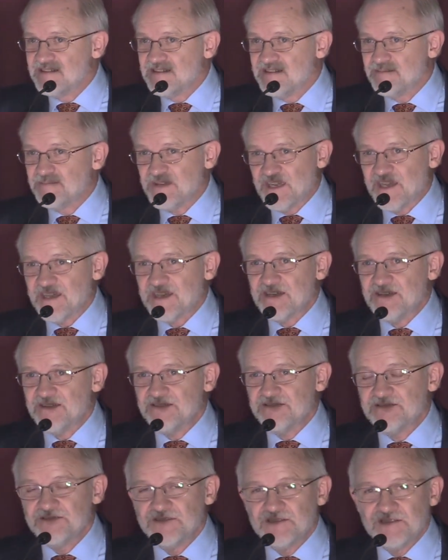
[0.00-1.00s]
I mean, I
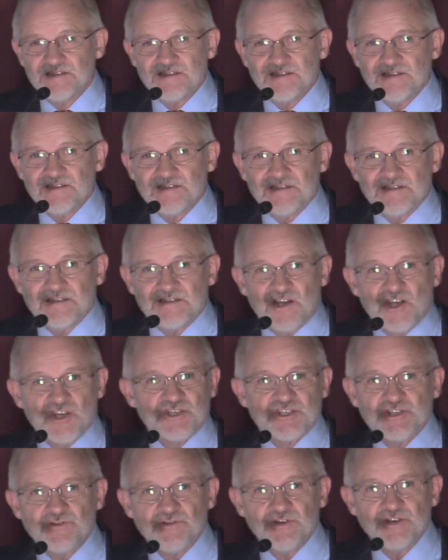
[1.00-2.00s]
can
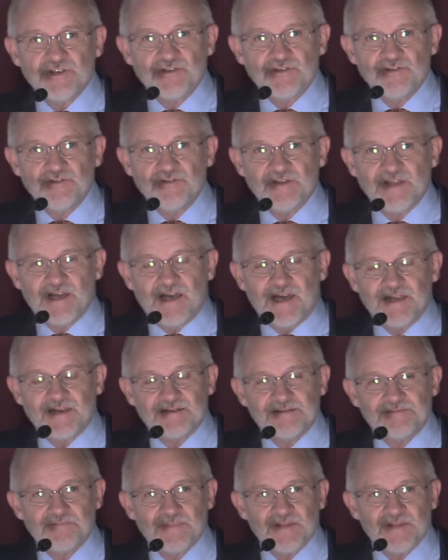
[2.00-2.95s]
assure you that